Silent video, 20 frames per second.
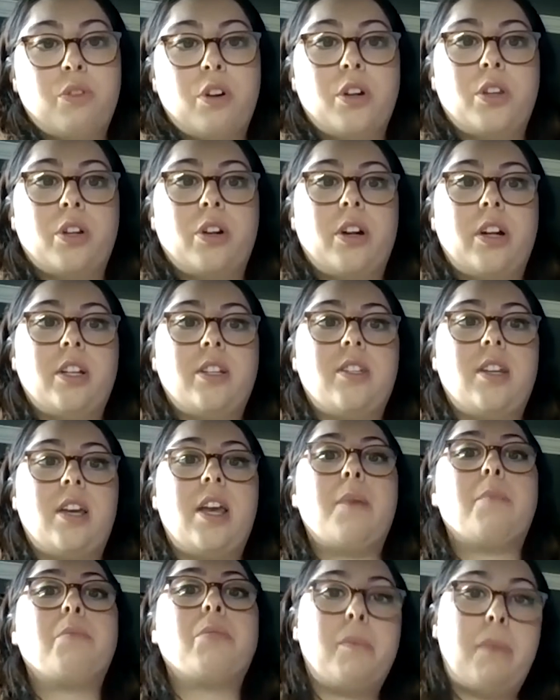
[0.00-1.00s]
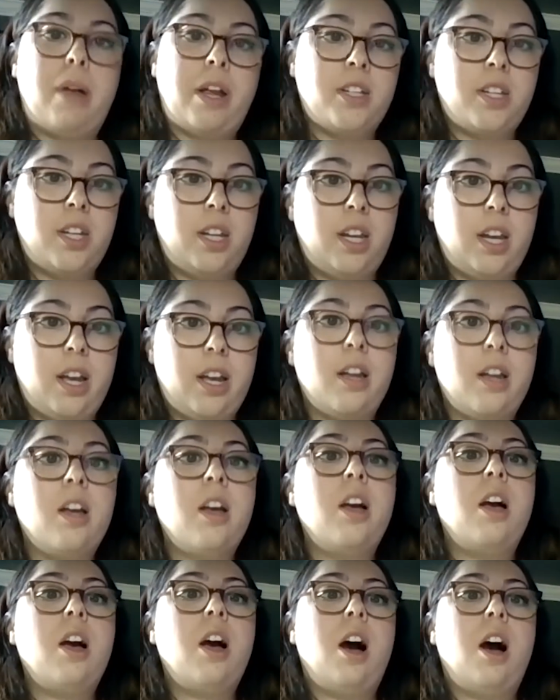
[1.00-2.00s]
further into implementing it
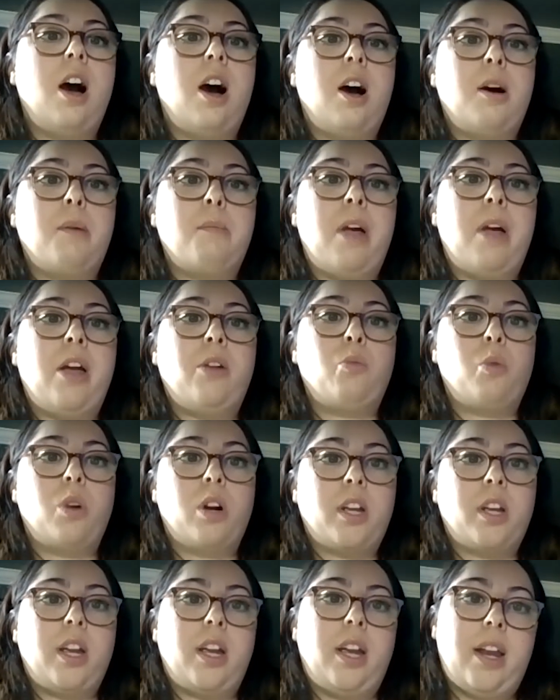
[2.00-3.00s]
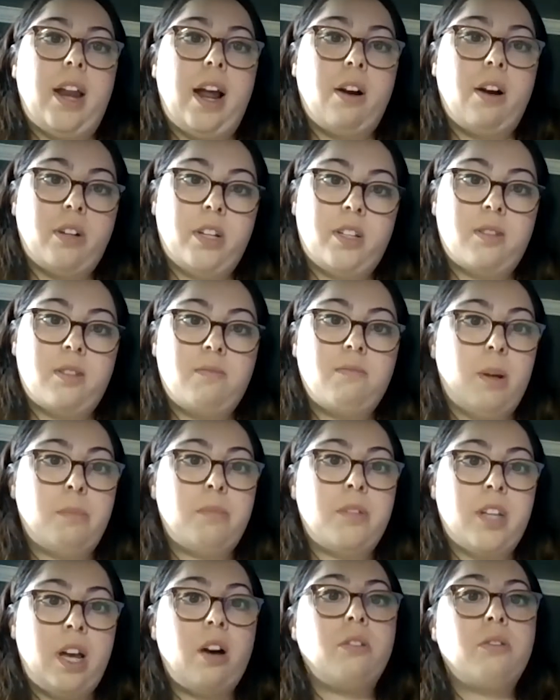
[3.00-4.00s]
and working it out
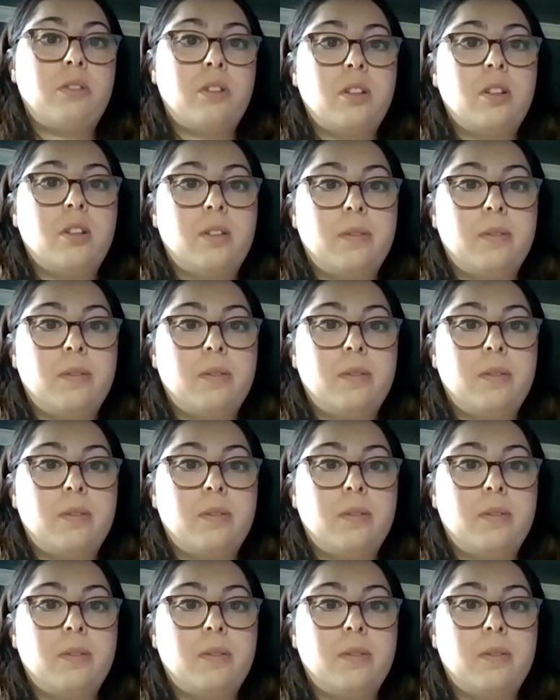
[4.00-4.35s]
themselves.